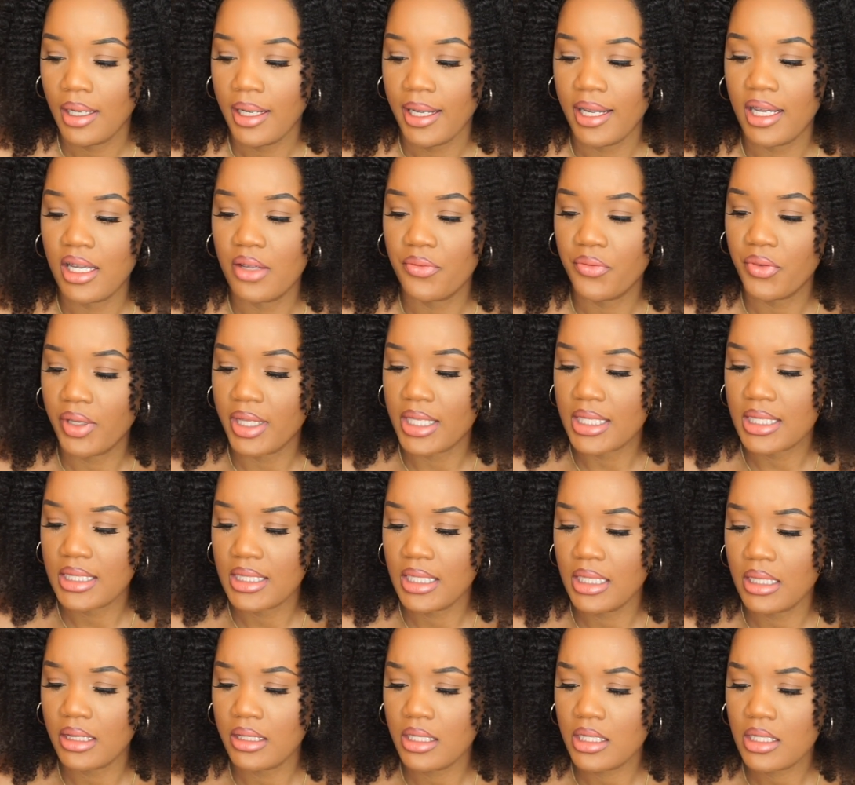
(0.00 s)
And for the
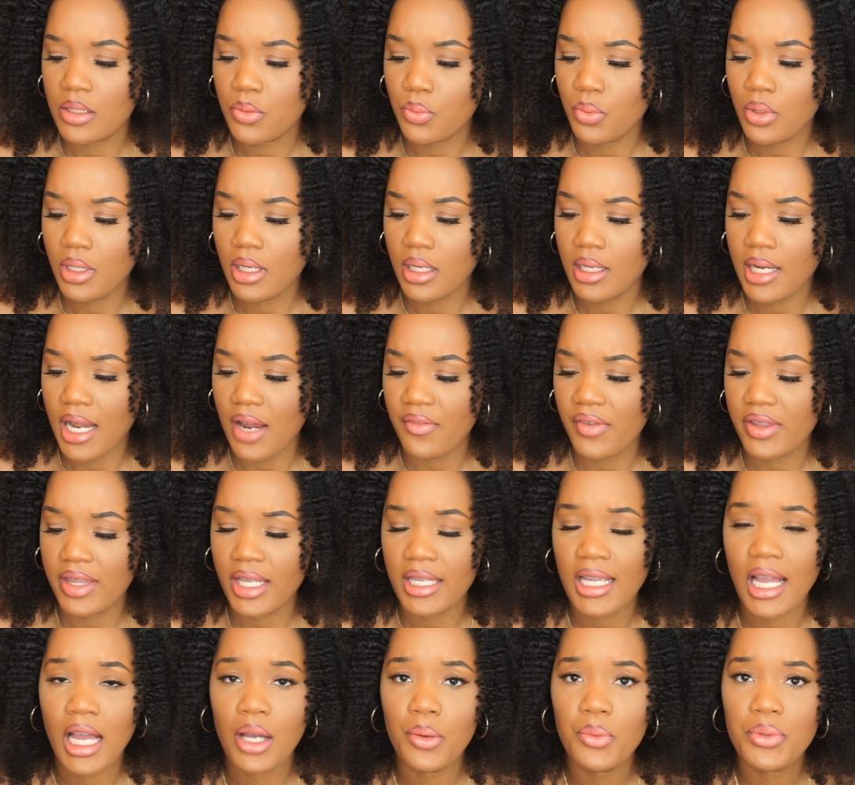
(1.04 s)
scent, this one,
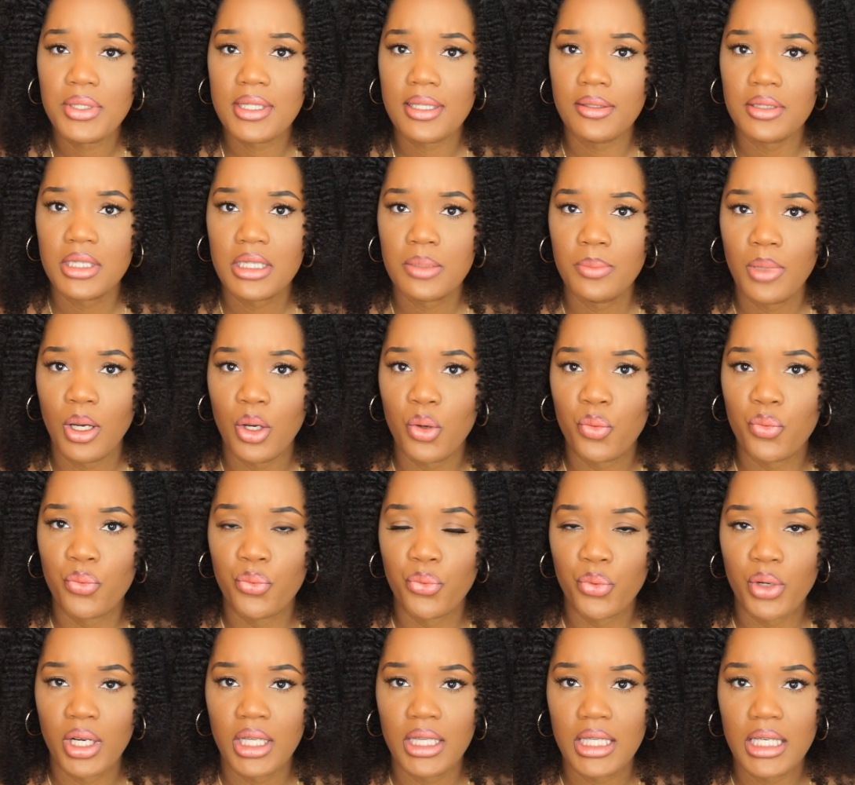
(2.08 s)
everything else smelled
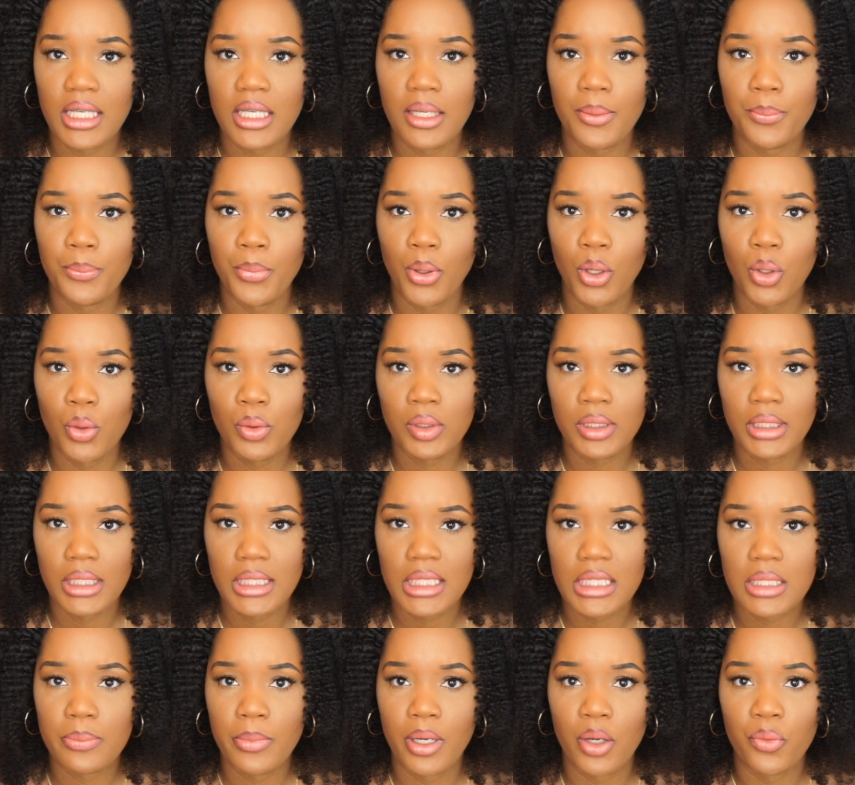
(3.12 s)
really potent, it
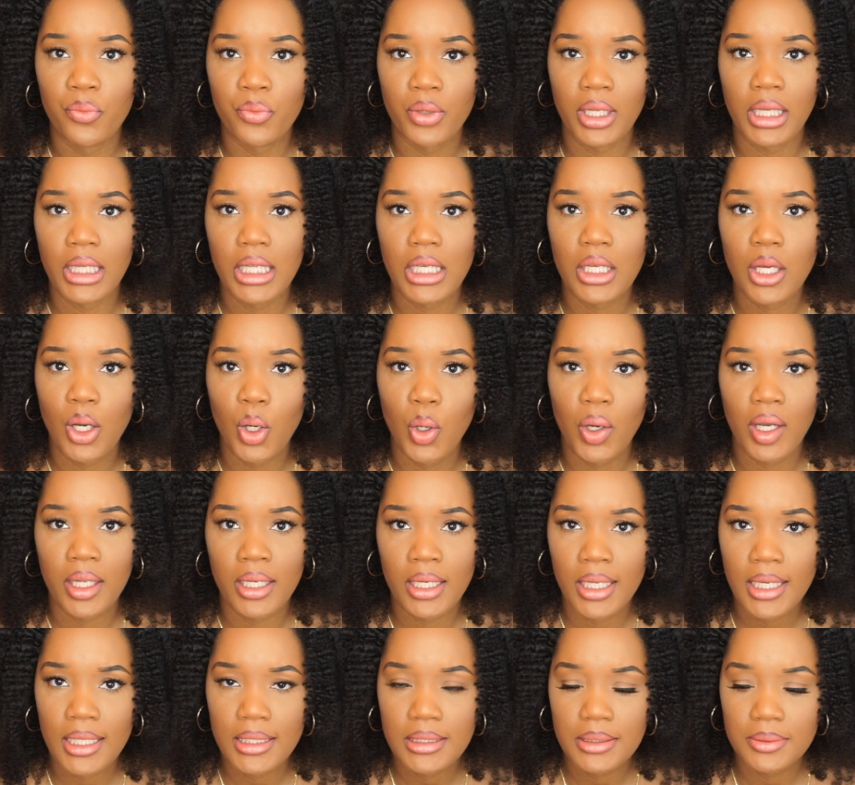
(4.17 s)
smelled really
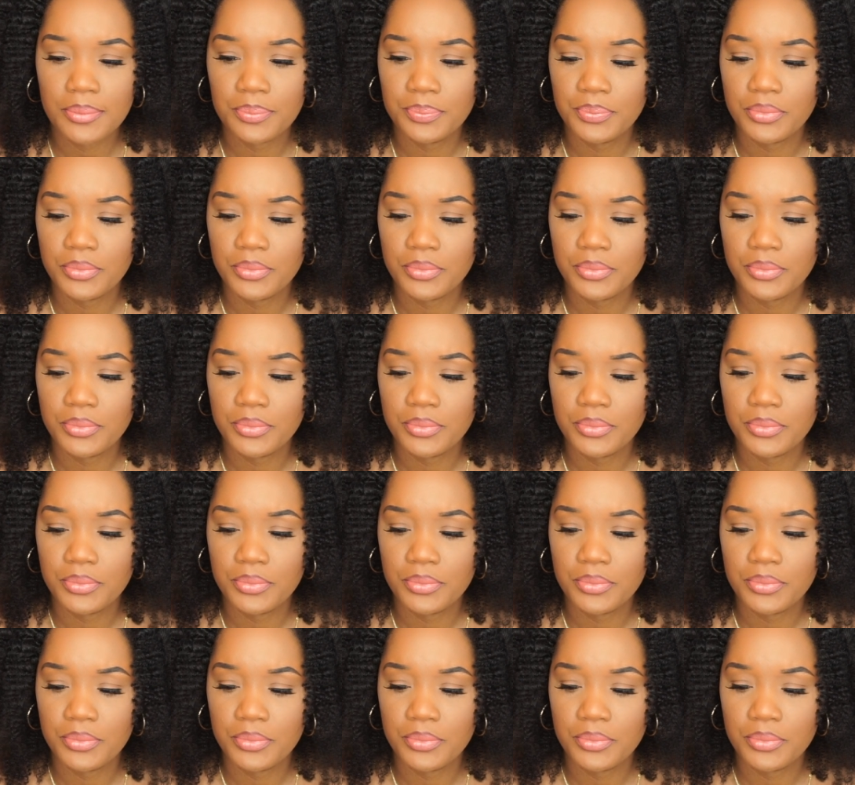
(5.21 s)
coconut,